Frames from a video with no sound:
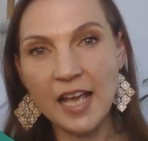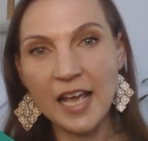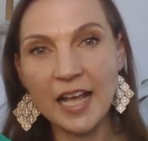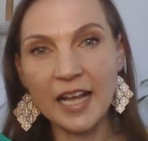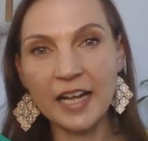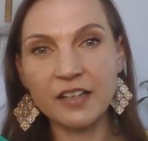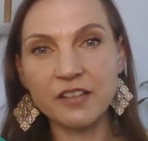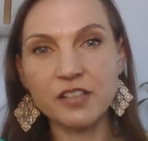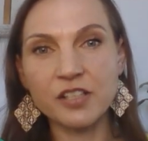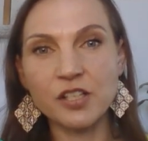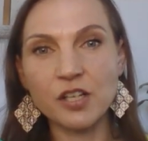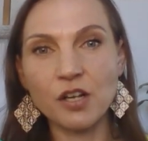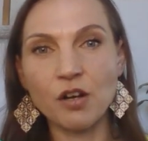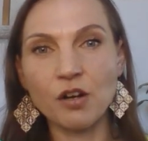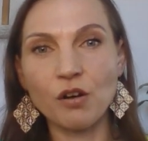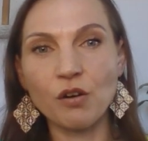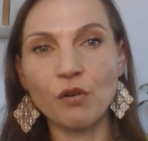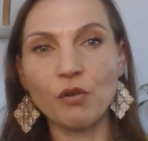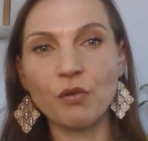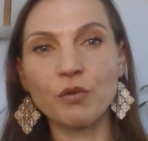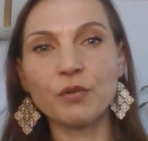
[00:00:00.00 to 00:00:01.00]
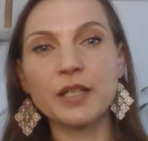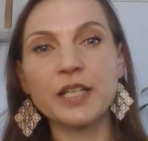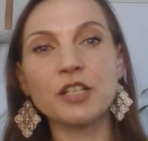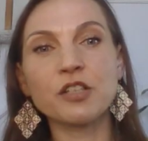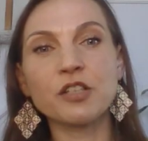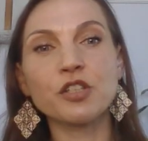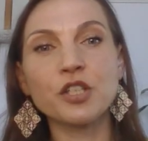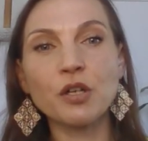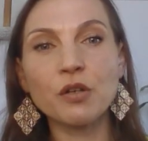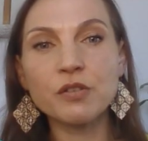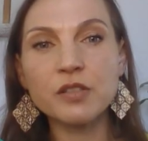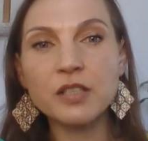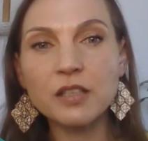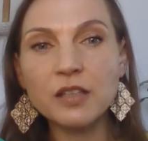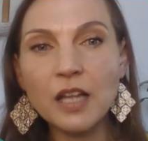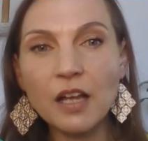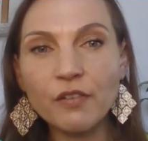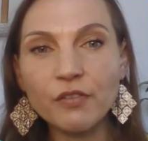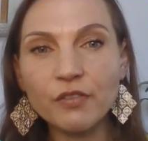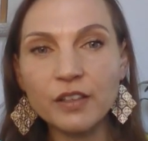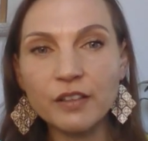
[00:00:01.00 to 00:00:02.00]
And so it shows a
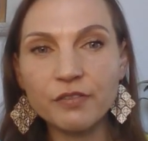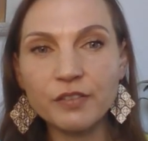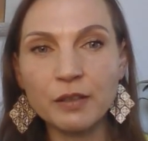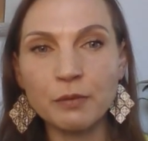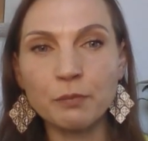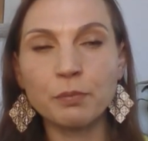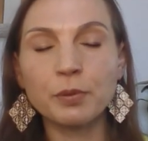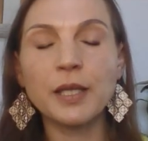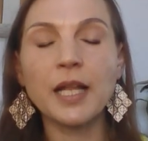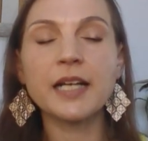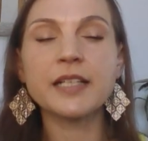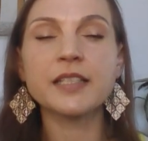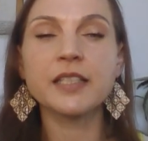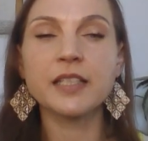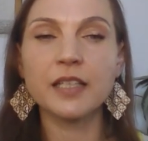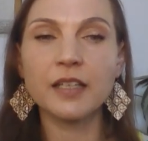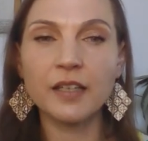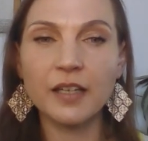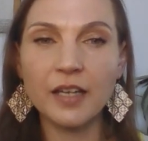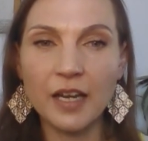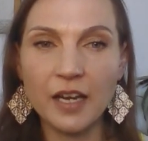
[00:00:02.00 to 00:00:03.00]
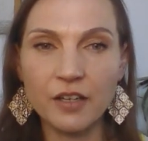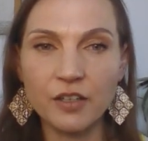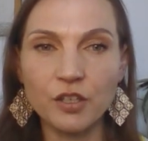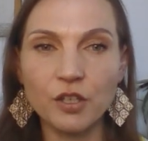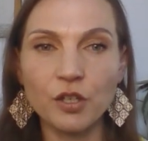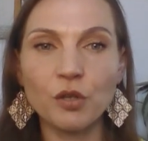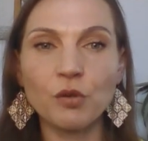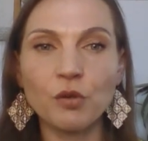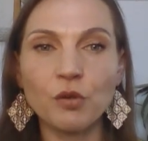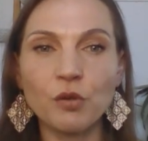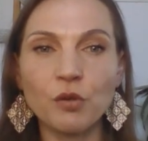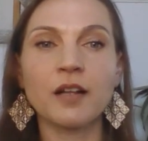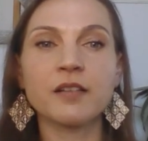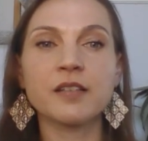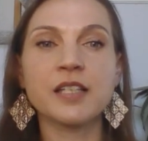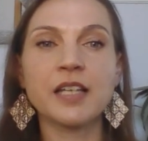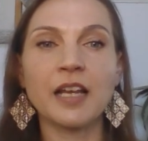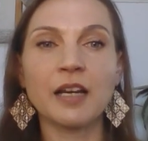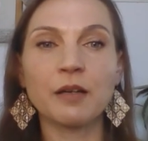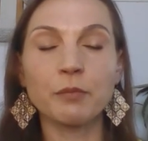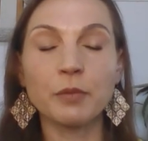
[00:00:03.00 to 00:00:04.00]
level of complexity and
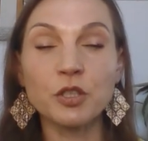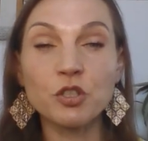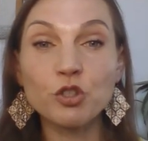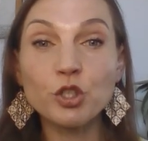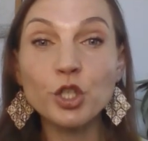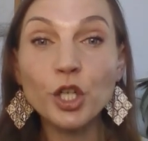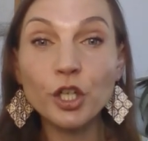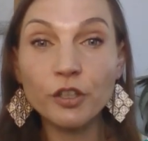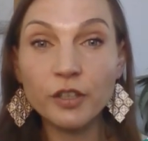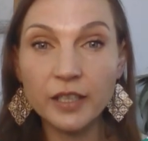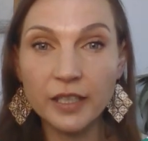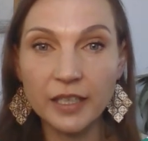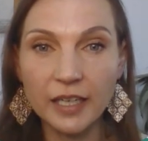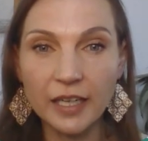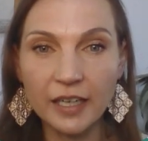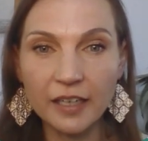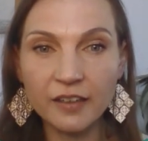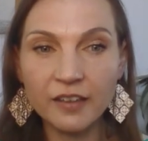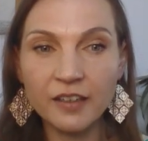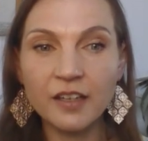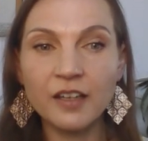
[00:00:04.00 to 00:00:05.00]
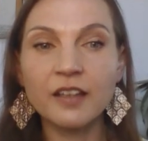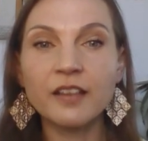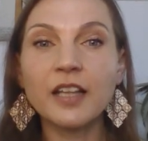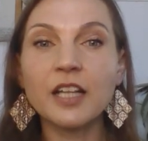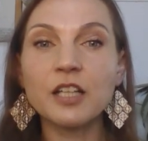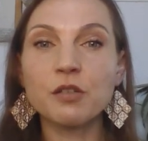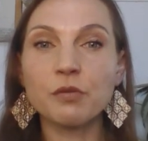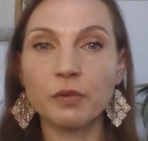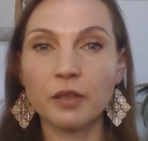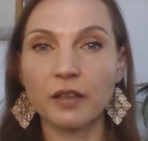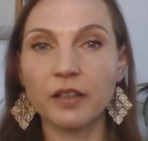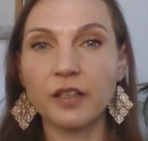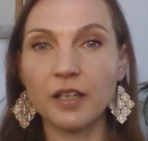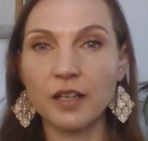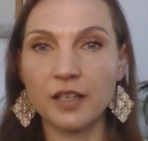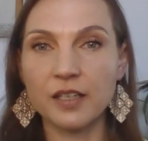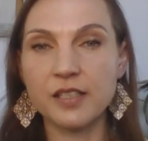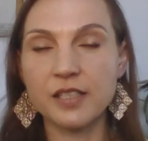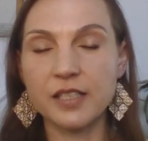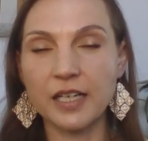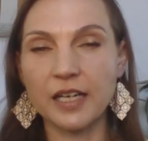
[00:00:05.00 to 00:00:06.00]
nuance and maturity that's really going
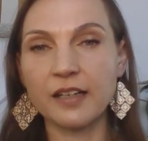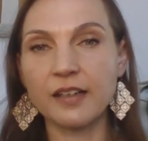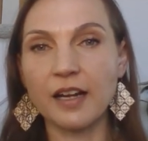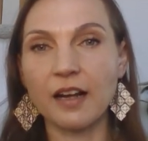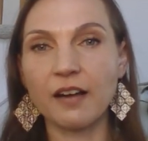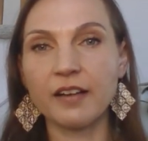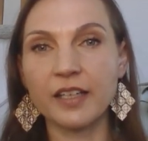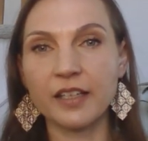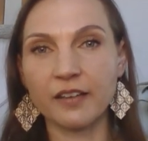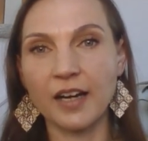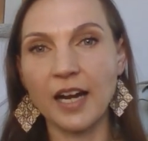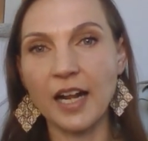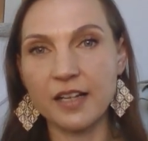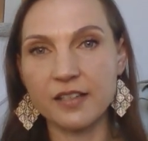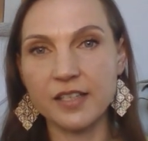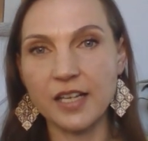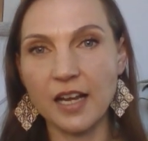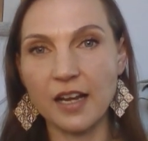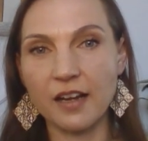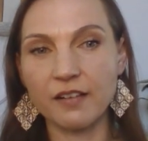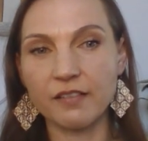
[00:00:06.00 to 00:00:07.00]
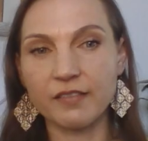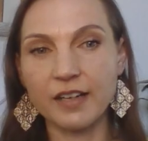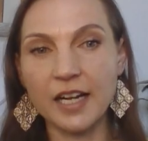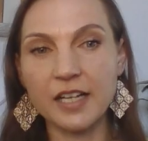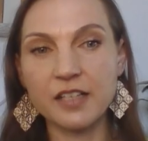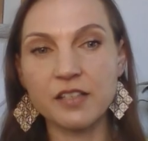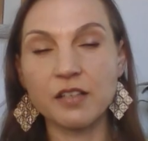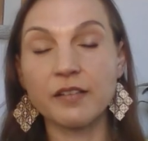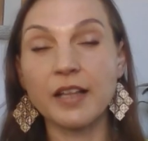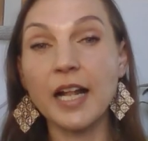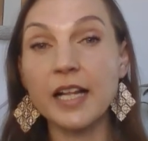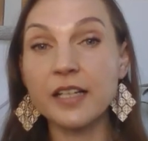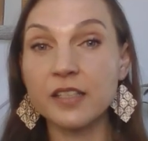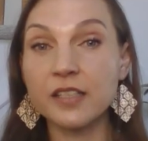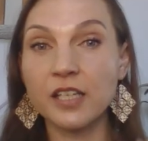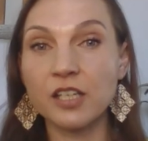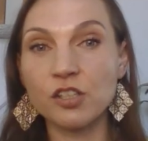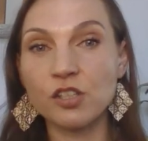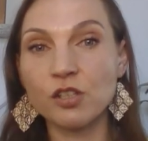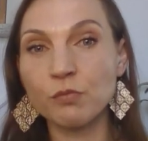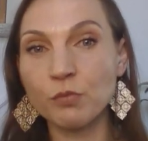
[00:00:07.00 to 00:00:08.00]
to stand out in your essay, right? So that's
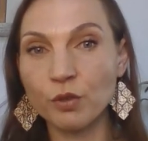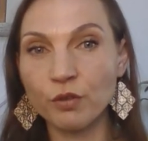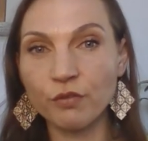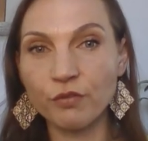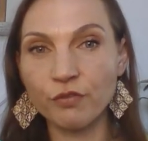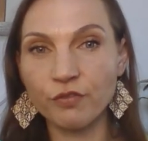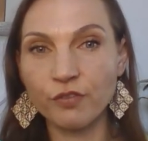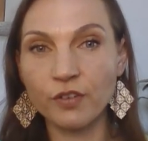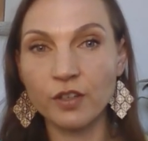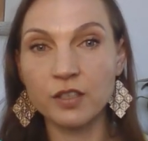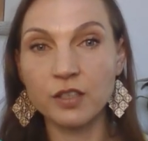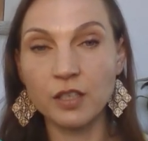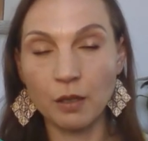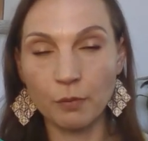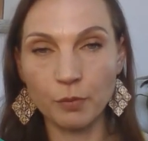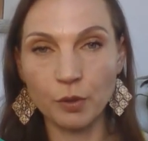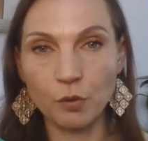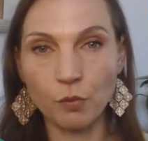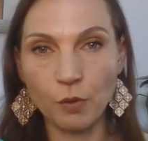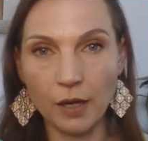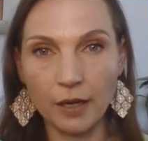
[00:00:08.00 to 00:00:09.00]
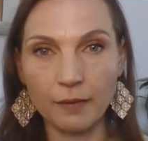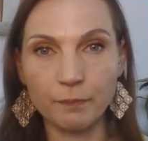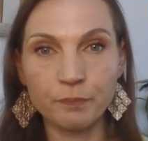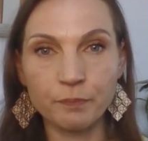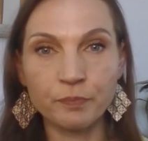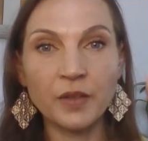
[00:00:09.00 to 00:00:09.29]
ninja move number 1.